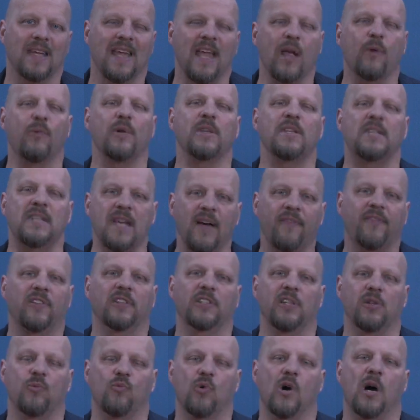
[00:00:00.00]
and we
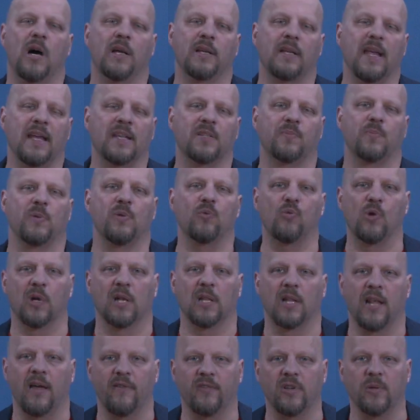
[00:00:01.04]
definitely want SB
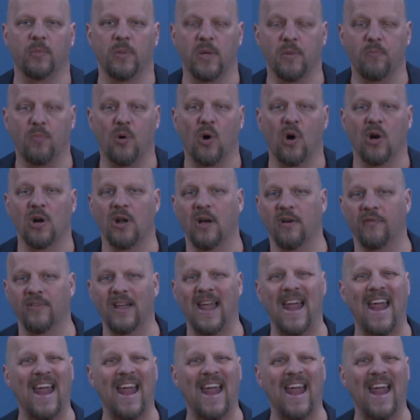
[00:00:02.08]
111 to be part of